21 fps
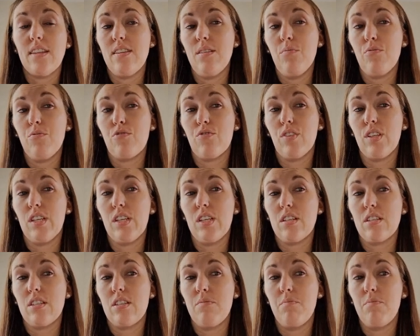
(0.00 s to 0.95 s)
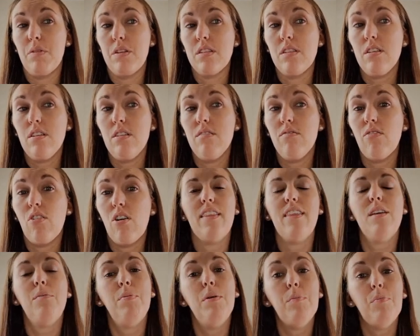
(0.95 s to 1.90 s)
That seems really expensive.
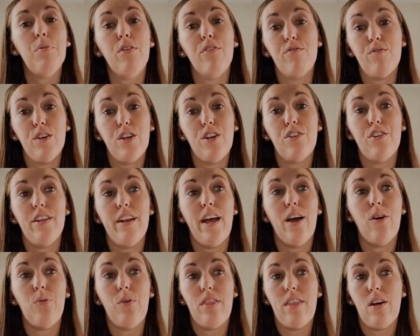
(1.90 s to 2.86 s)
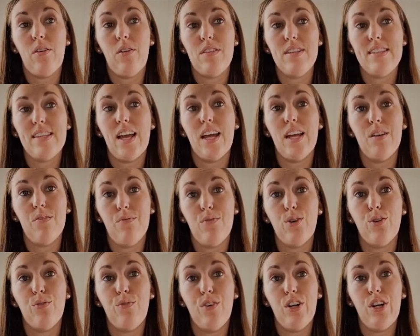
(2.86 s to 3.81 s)
I think people have figured it out without this item
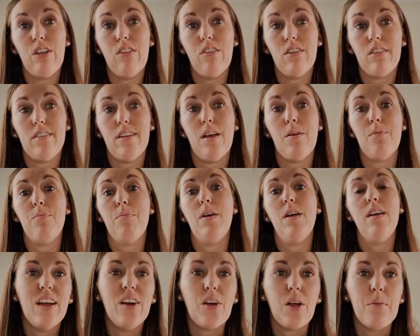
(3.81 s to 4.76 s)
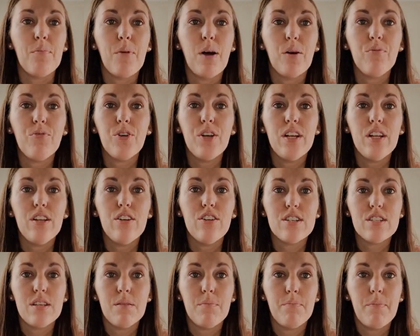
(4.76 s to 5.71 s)
for a very long time. Okay, Mom Frida
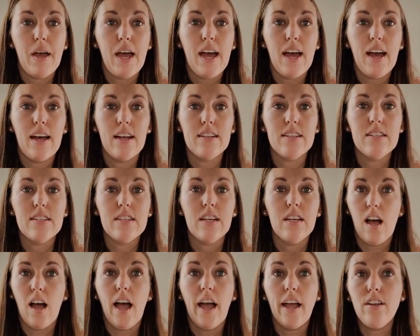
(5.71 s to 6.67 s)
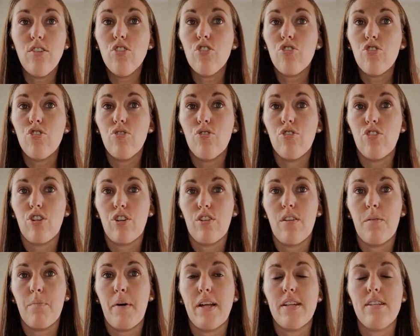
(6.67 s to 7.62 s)
nursing pads. I just use
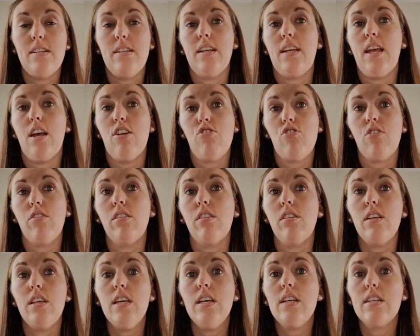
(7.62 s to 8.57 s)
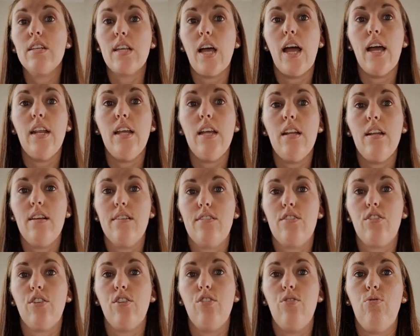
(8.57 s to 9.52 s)
nursing pads to catch leaks. I didn't
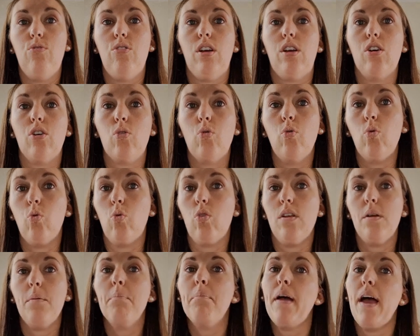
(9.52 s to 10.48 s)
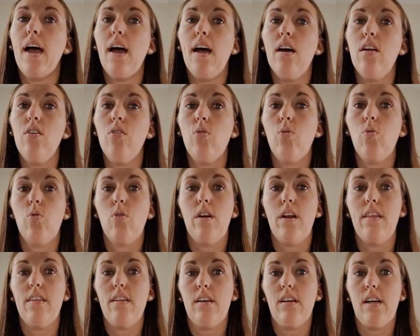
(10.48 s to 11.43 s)
necessarily use like a cooling pad
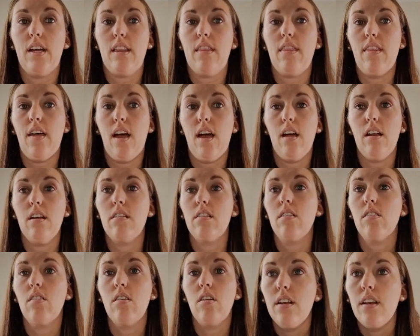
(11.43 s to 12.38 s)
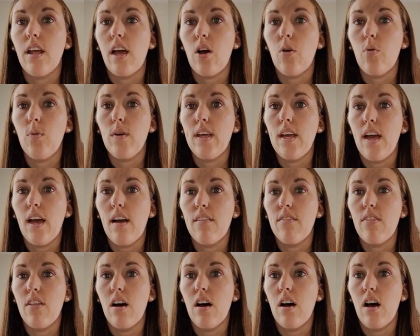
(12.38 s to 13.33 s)
or anything like that. Now we
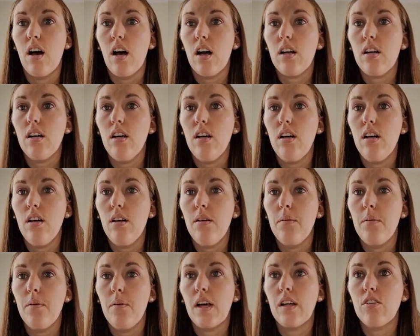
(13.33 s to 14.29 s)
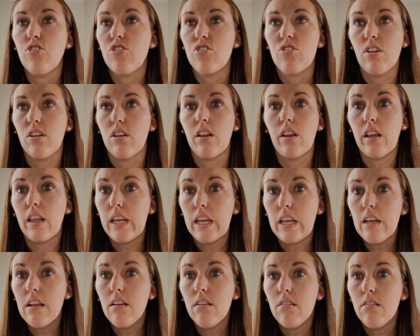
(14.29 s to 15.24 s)
have the Haakaa, just a
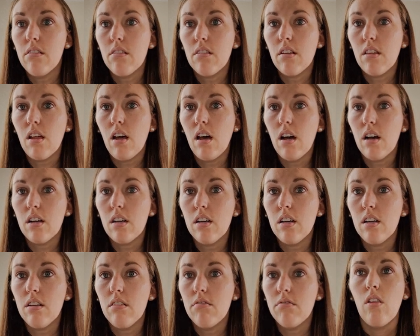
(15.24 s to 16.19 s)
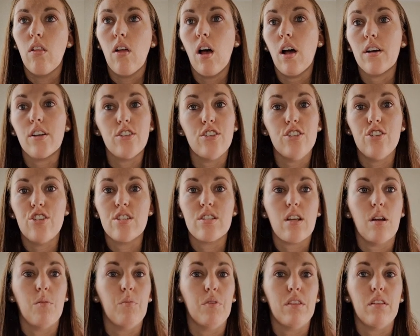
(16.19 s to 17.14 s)
lid to the Haakaa. The Haakaa should
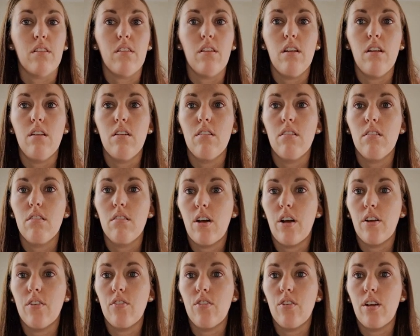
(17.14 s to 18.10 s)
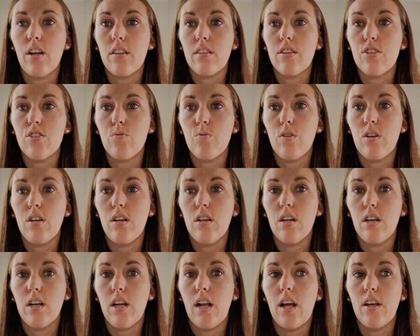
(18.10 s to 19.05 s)
just come with a lid. All right, so you got this one
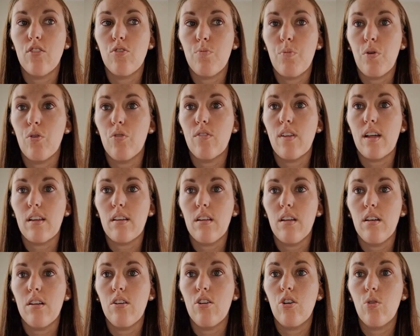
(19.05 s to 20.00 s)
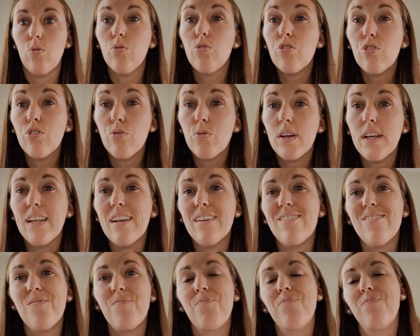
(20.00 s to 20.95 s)
here. I suppose that lid goes to
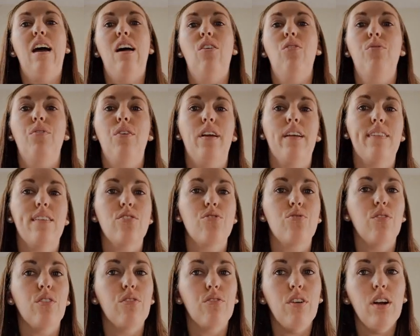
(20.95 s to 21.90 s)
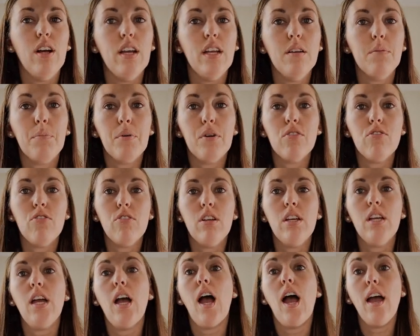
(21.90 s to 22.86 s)
it. I don't feel like that's really right,
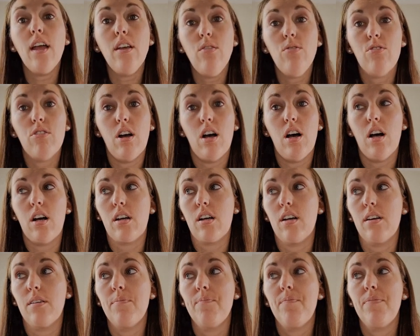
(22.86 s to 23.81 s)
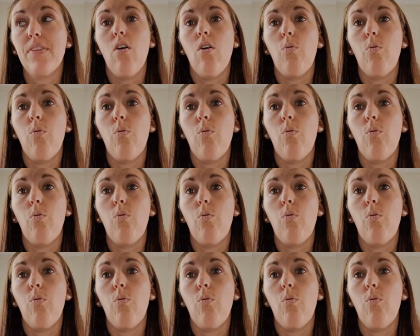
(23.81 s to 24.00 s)
personally. I used a Haakaa.